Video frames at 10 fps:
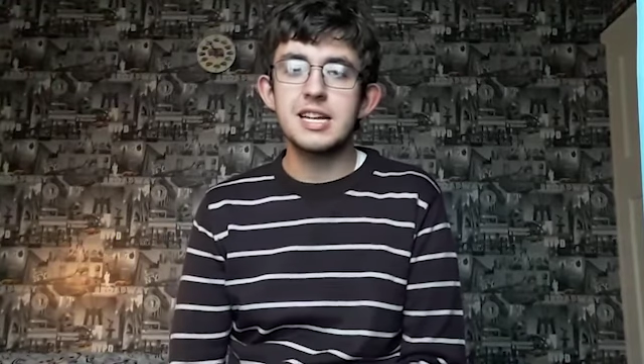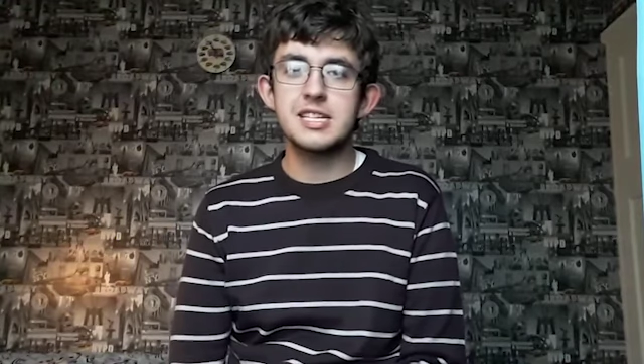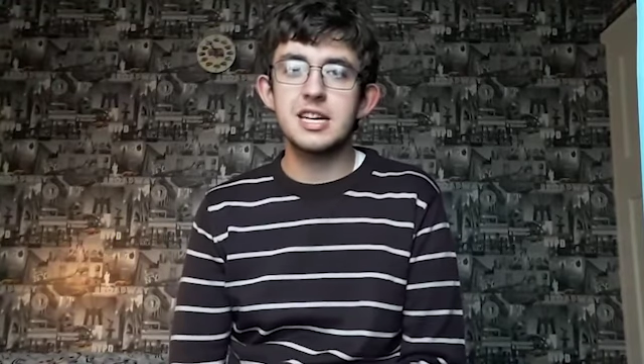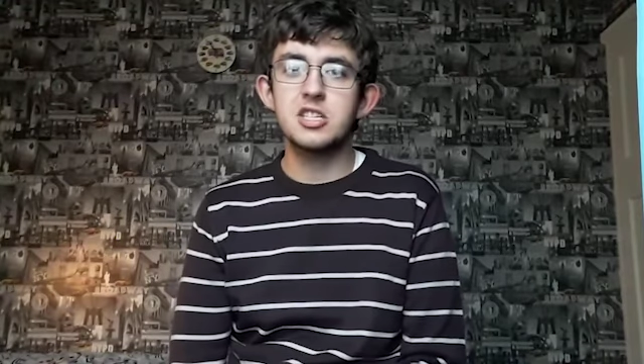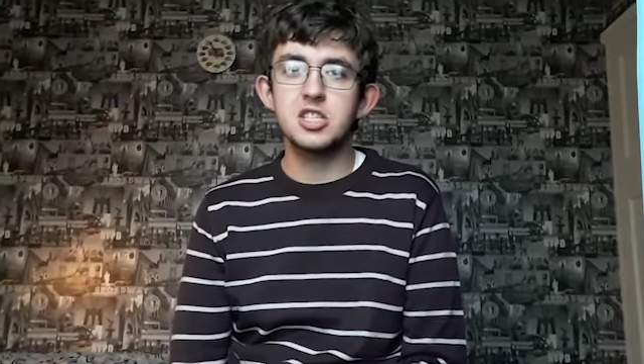it
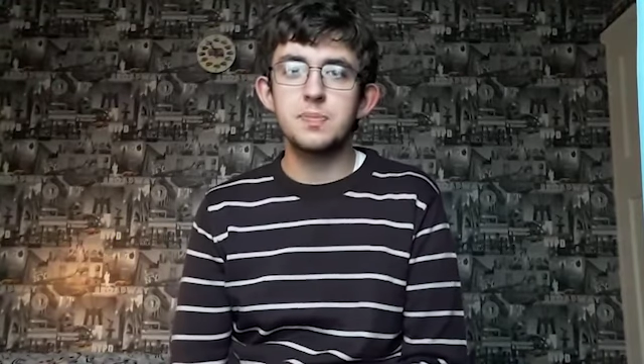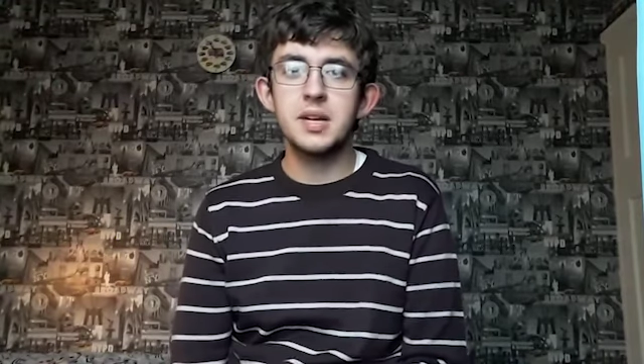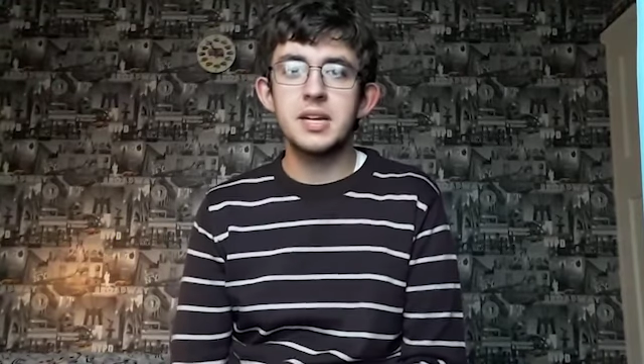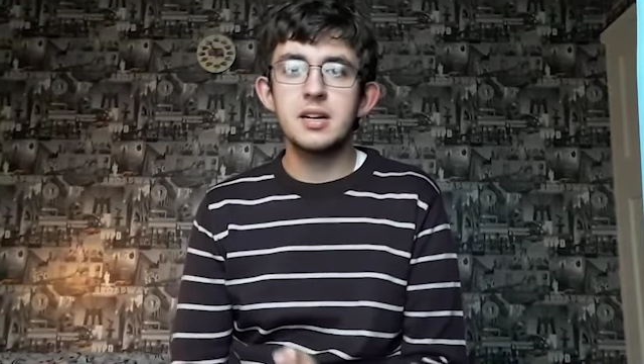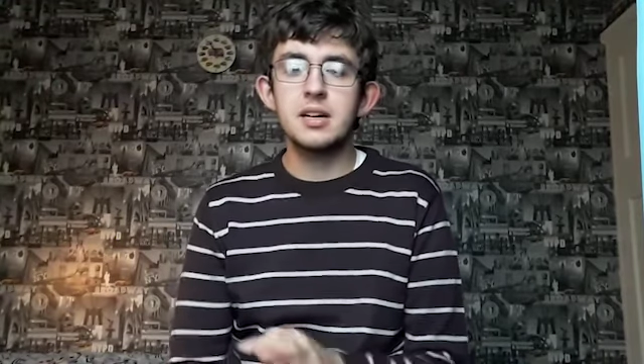
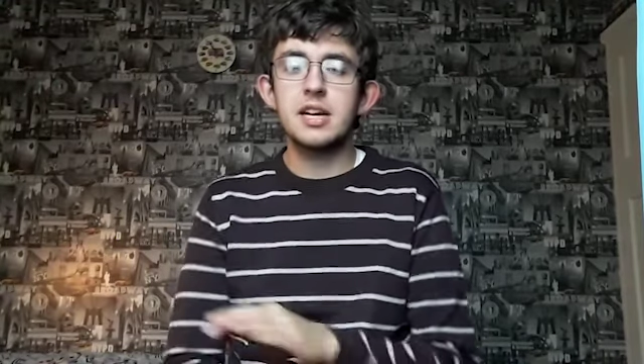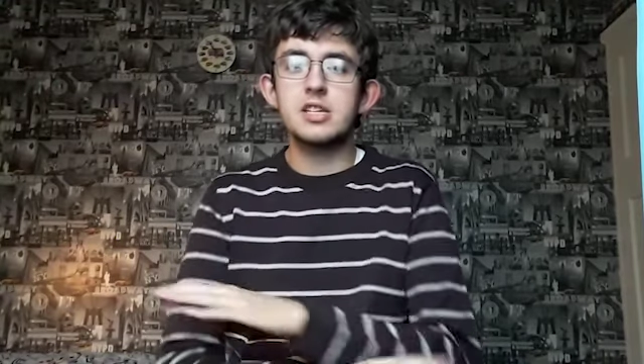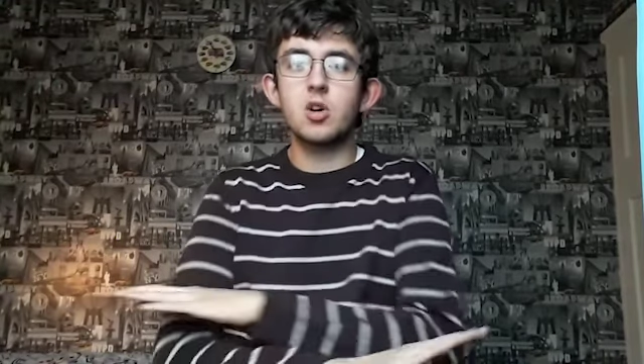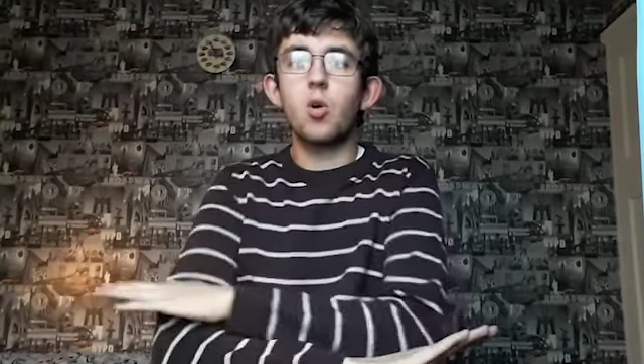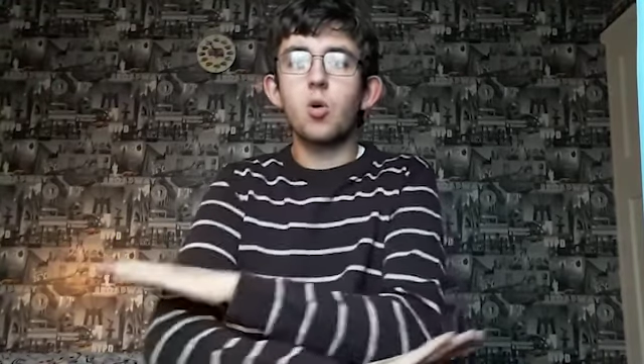
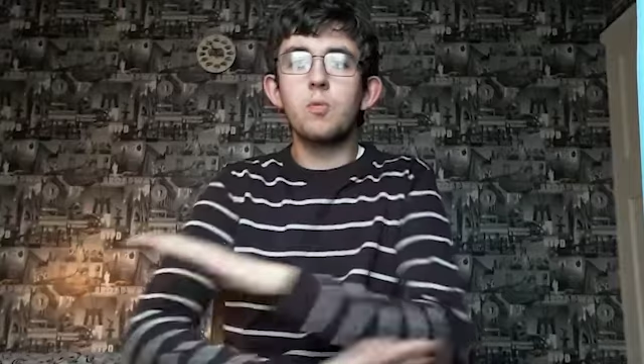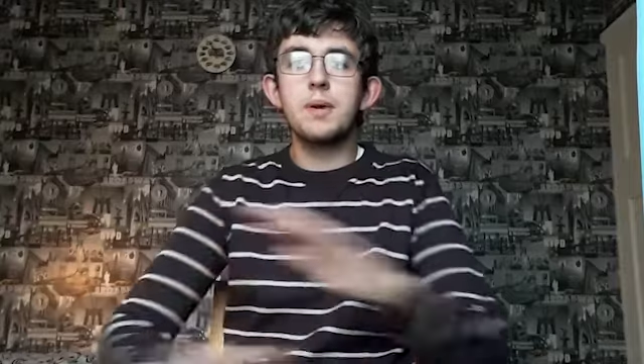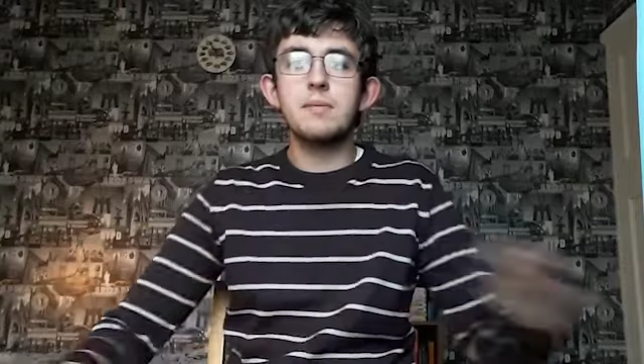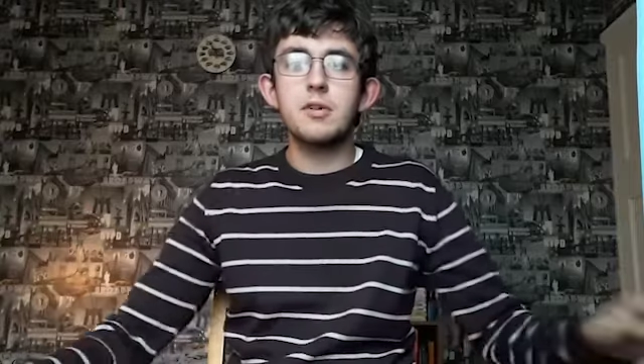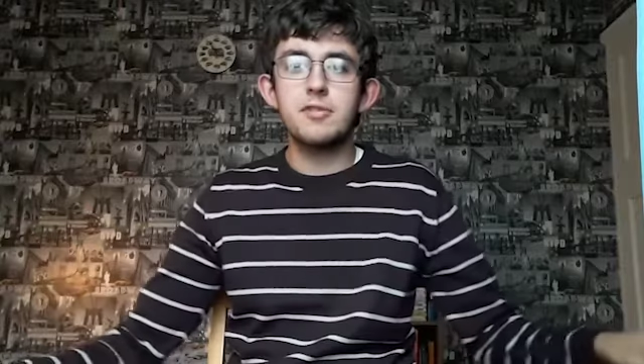has all
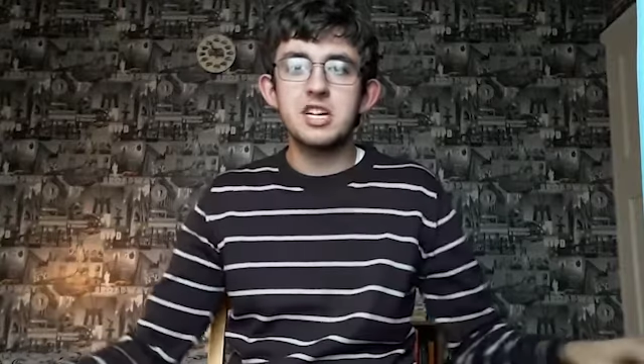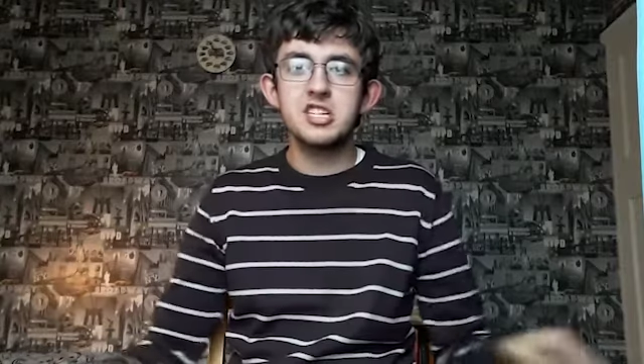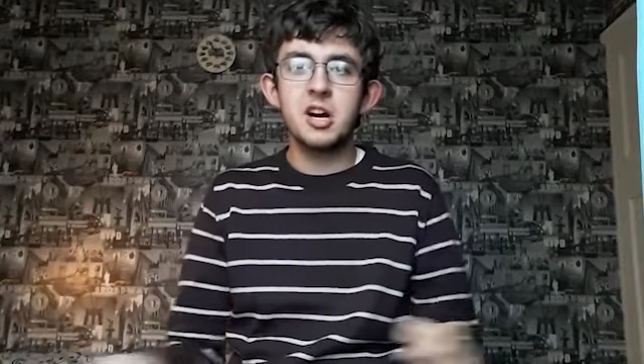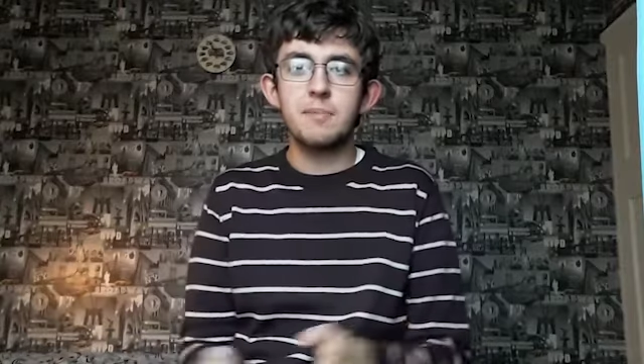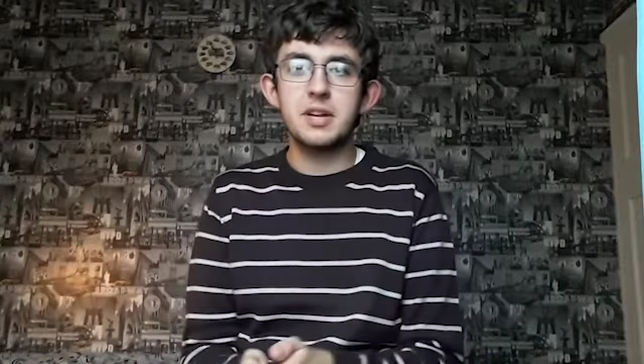been refreshed up,